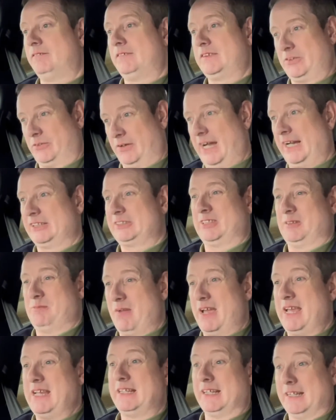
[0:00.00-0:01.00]
to actually
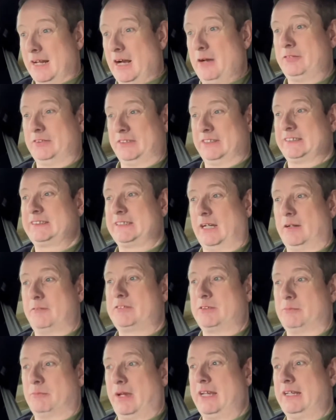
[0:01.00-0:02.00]
make enough of the stuff
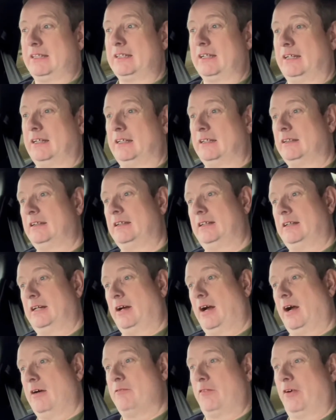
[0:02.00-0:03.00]
to make
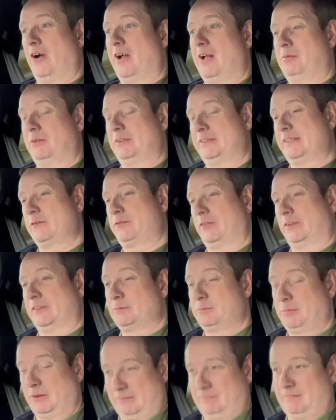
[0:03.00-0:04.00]
a viable difference.
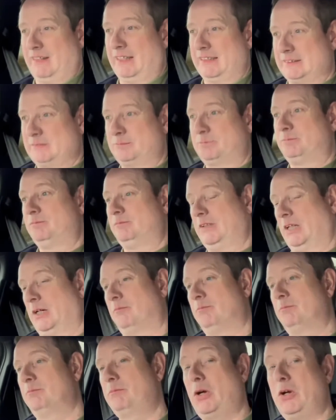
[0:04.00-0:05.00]
But that's
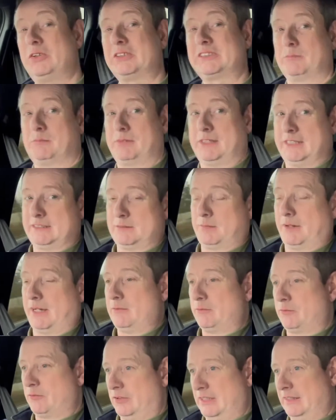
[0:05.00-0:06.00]
possibly a
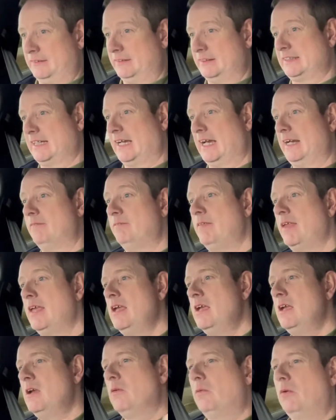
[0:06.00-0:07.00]
debate for another day.
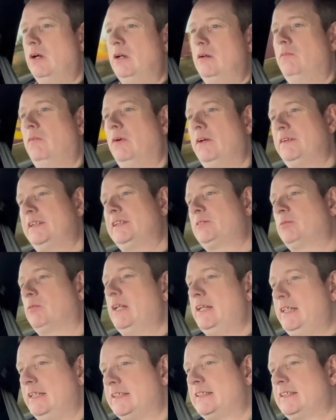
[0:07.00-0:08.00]
What this
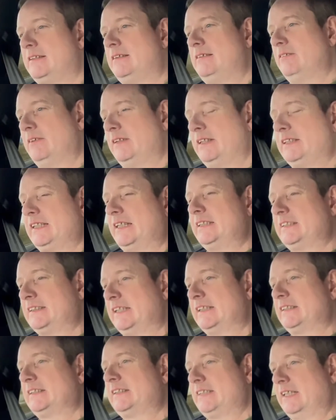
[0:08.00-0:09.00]

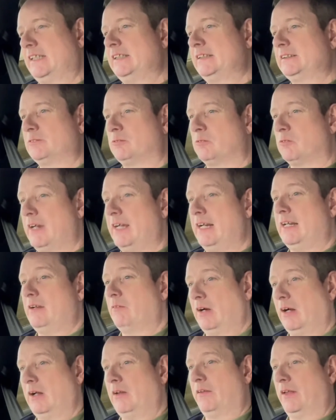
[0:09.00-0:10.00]
A6 does really
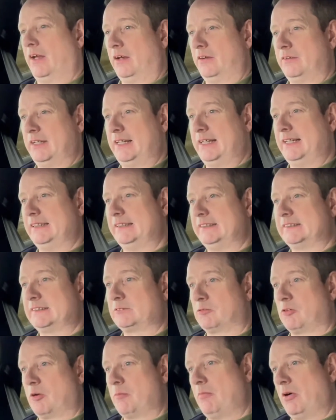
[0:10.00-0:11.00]
well, though, is
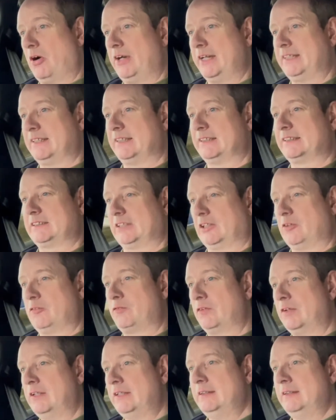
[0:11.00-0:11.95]
remind us of